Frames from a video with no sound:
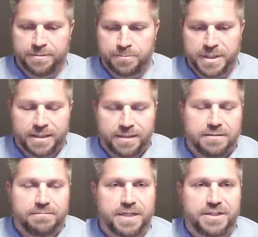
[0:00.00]
the big
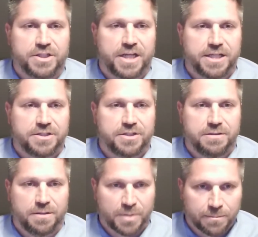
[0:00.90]

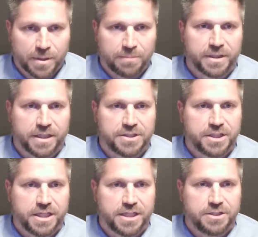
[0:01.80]
education, the big public
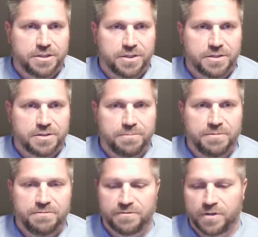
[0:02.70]
education
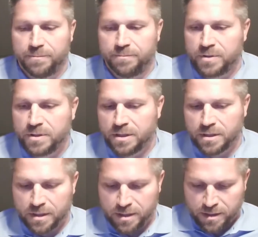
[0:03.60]
system, from
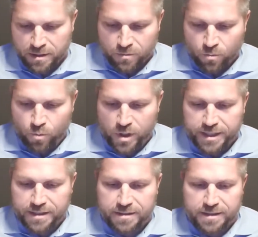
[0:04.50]

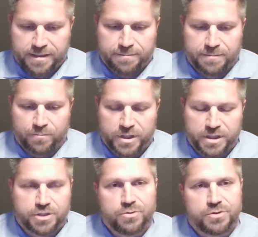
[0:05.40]
what
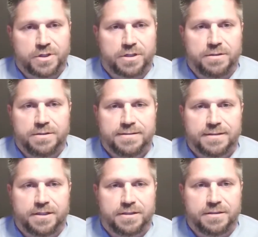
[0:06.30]
issues are
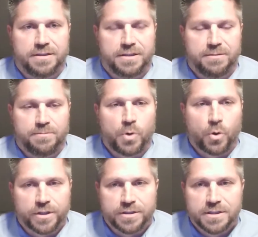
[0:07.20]

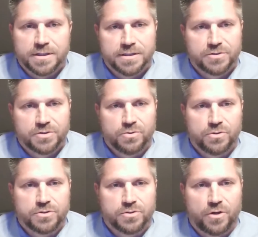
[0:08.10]
important in
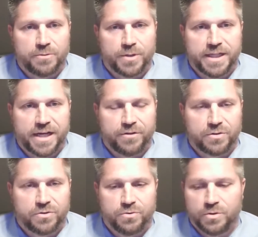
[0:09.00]
schools, all the way down
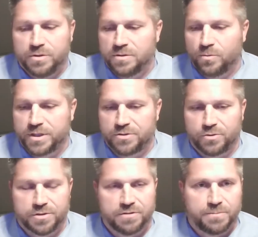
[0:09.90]
through what
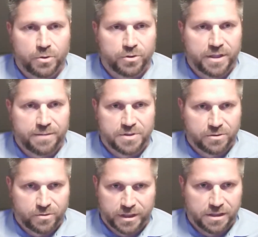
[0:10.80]
sorts of programs
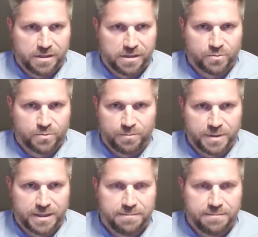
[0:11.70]
and curriculums will